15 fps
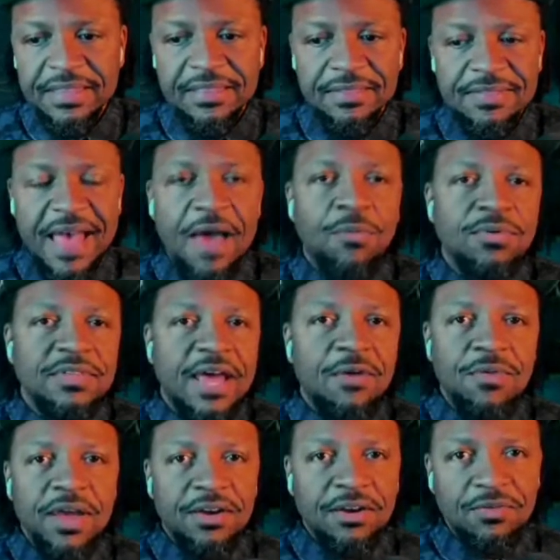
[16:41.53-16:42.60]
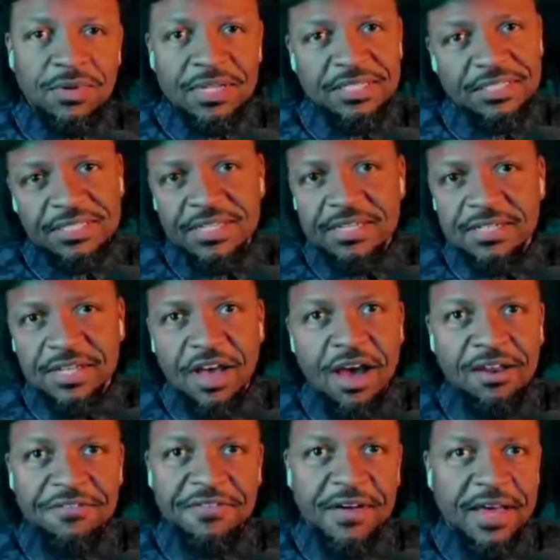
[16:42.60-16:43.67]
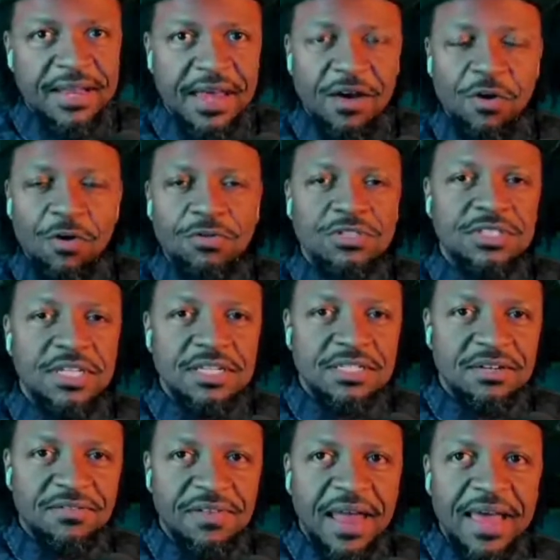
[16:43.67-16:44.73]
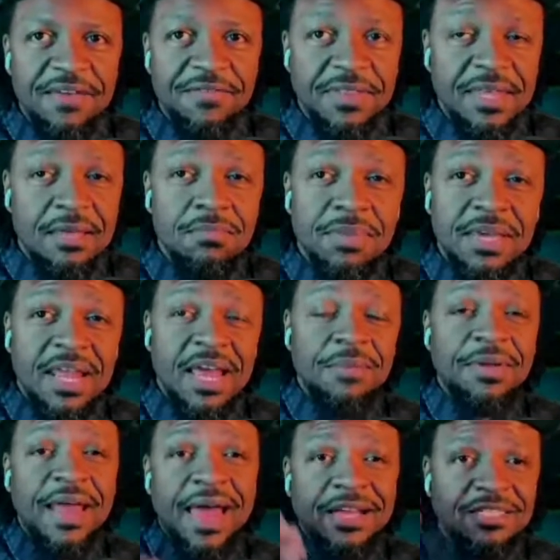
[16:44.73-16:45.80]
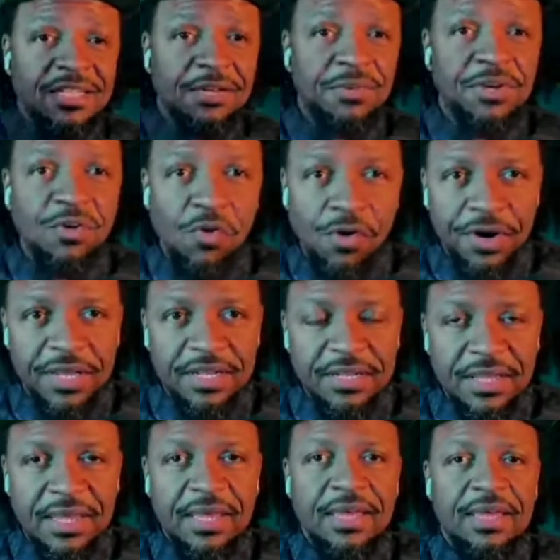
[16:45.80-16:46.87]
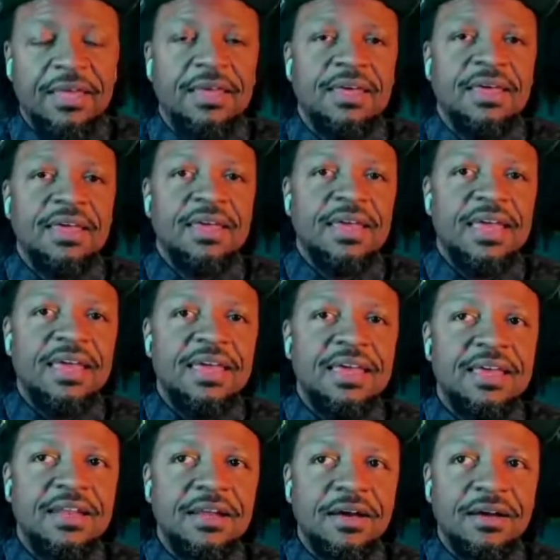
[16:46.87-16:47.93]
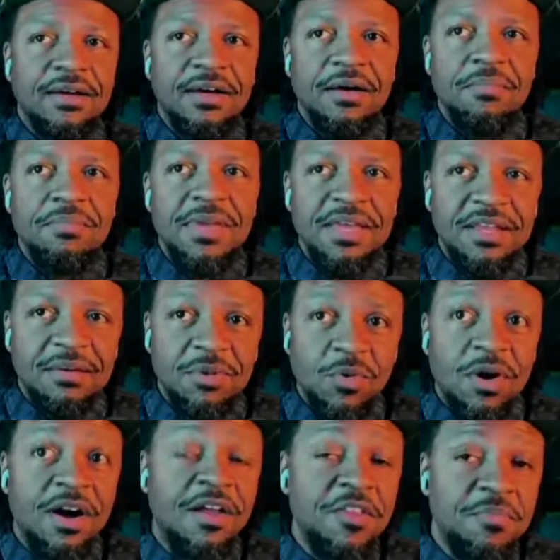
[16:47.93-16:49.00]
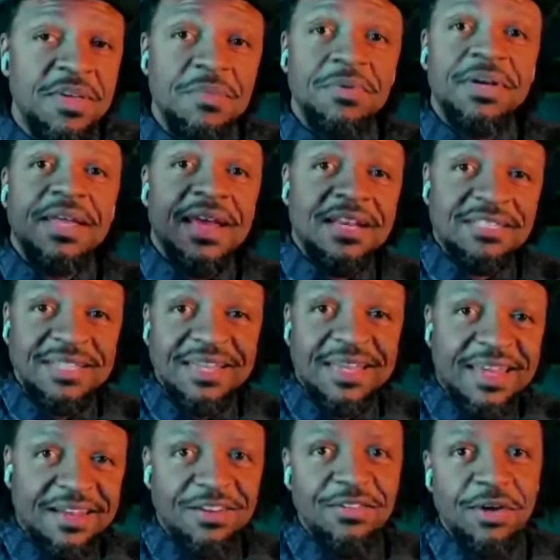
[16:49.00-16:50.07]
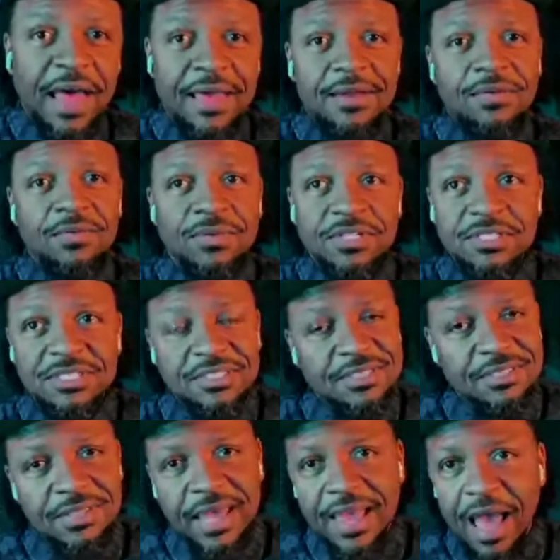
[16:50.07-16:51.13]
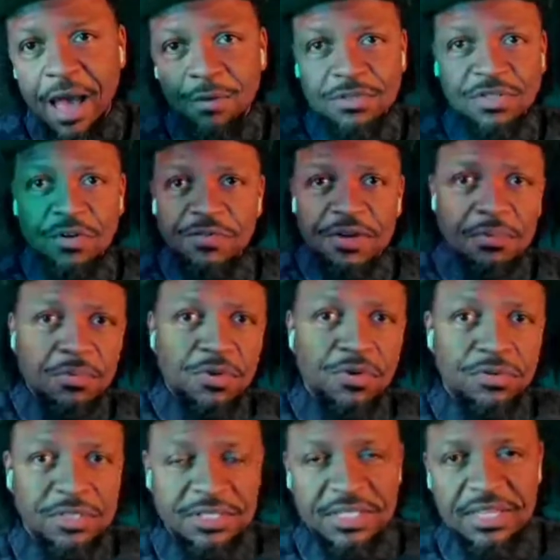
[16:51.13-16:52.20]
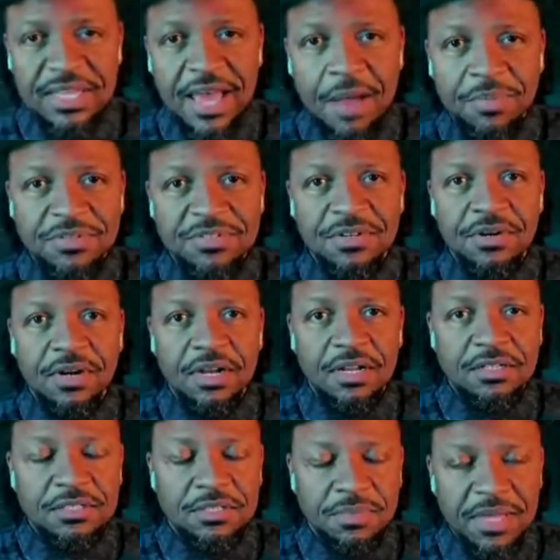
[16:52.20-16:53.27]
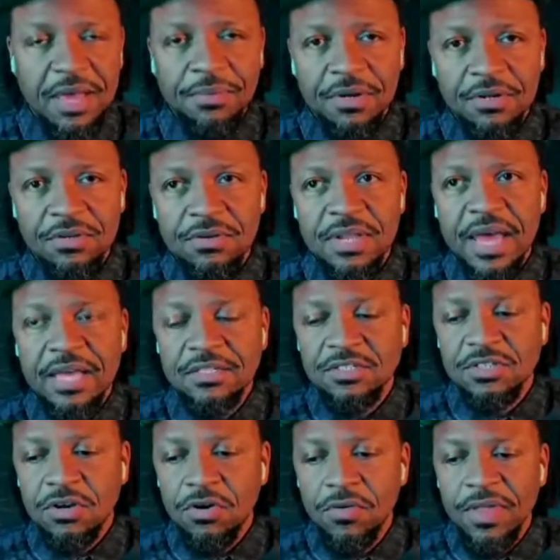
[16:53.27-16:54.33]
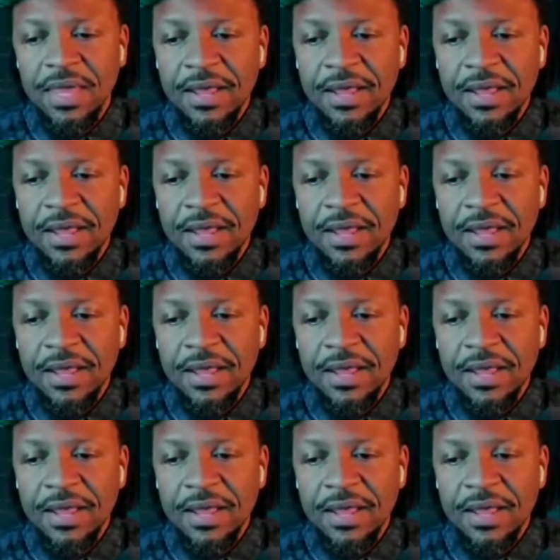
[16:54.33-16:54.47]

that record really just codifying that whole season of life, and then being able to actually record it in a medium to where other people can actually hear that was like, I was over the moon just at the opportunity to be able to do that. So,